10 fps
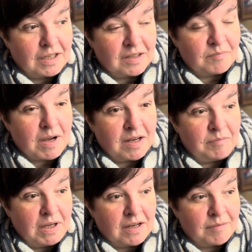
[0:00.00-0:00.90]
might
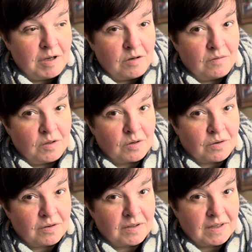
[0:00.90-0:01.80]
be coming to the
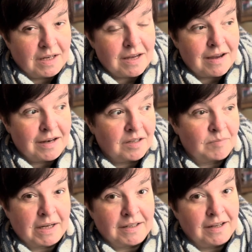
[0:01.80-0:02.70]
door singing and
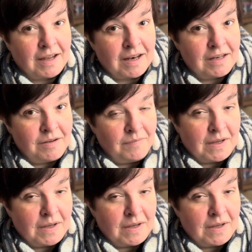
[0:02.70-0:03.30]
expecting candy.